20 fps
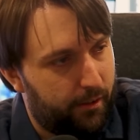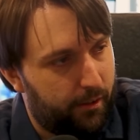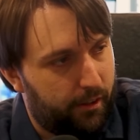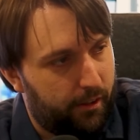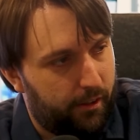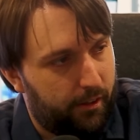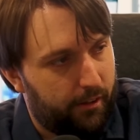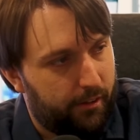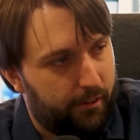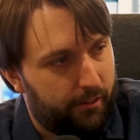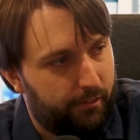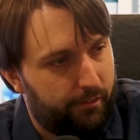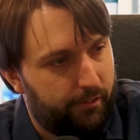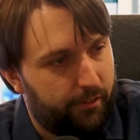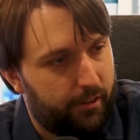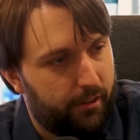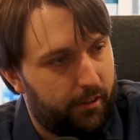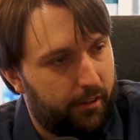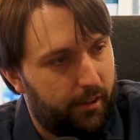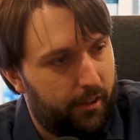of,
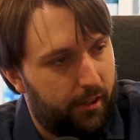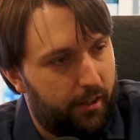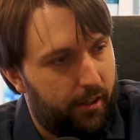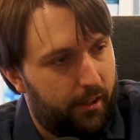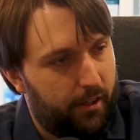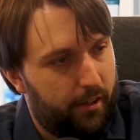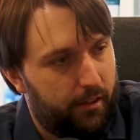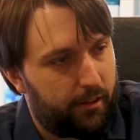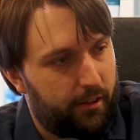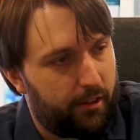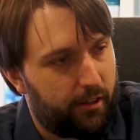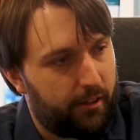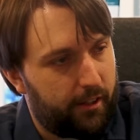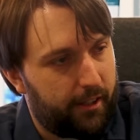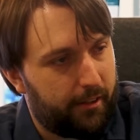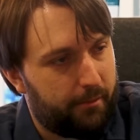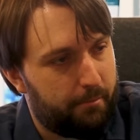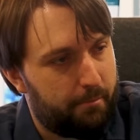uh, you know, like